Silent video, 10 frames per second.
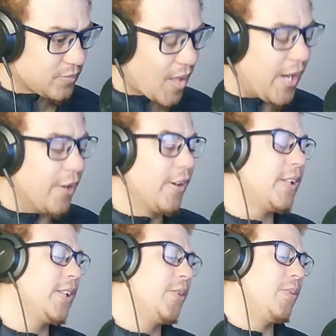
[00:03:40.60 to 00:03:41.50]
I
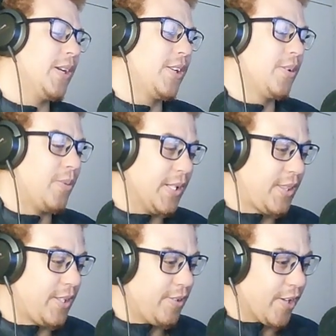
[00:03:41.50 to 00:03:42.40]
really wonder what
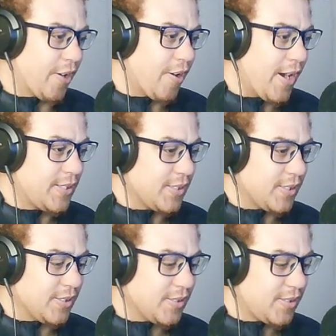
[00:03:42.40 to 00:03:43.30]
the regret
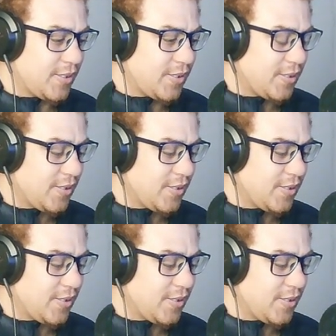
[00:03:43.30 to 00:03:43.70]
is.